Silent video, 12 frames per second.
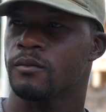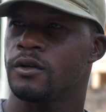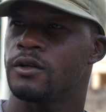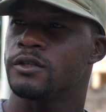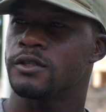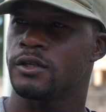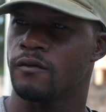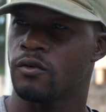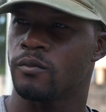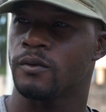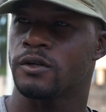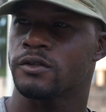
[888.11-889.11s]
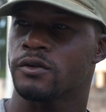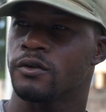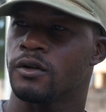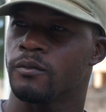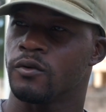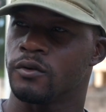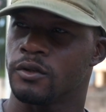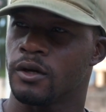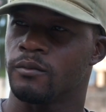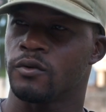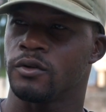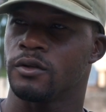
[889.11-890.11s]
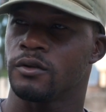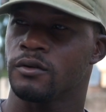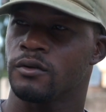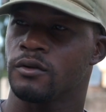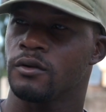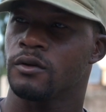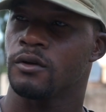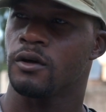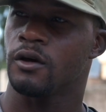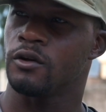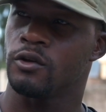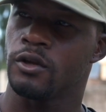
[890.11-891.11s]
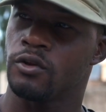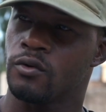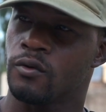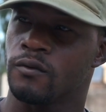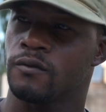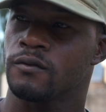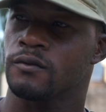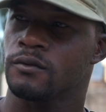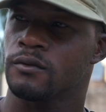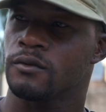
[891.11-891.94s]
Me would save up a certain amount of money. And not enough.